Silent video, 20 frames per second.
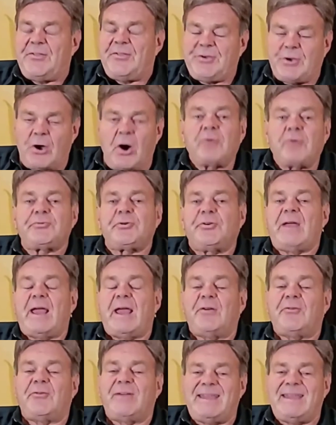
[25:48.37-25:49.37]
The
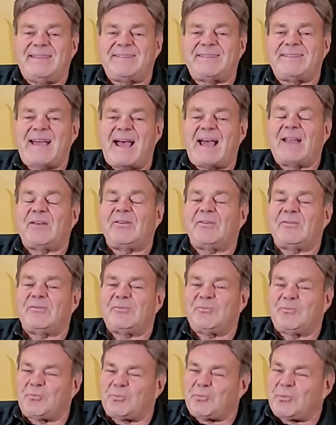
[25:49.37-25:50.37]
alternator is not
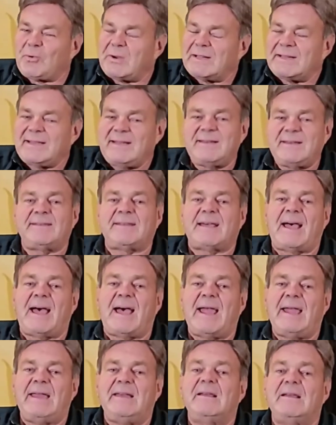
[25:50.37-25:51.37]
really
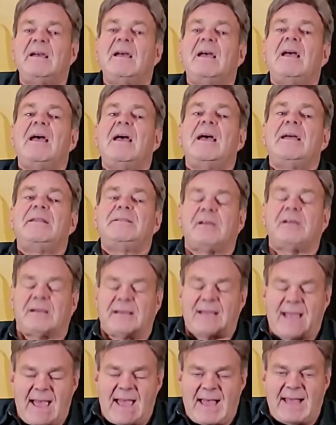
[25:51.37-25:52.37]
designed to
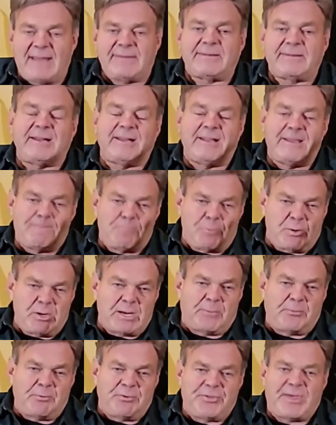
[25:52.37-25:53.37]
constantly
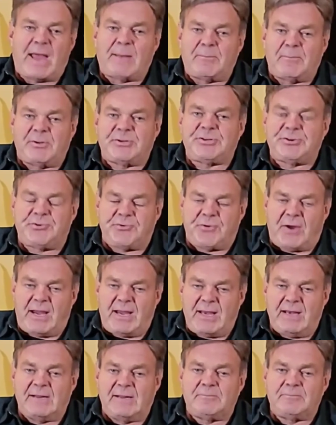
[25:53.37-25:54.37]
put up with that much
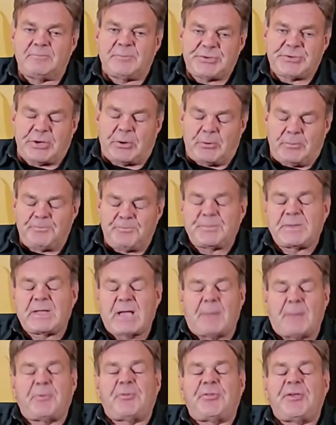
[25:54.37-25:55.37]
drain. So,
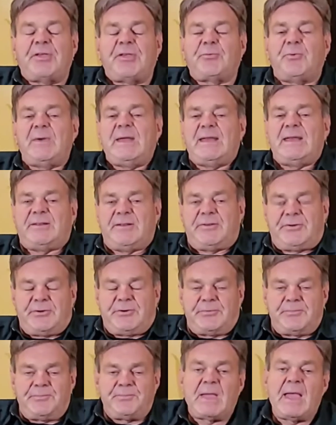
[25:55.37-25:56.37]
a couple things we need to
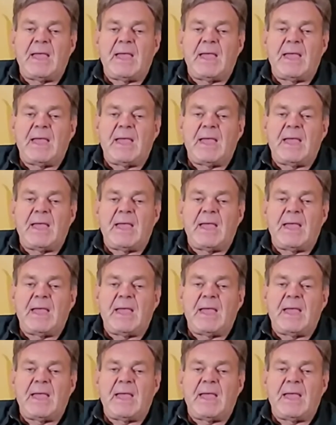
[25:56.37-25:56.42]
do.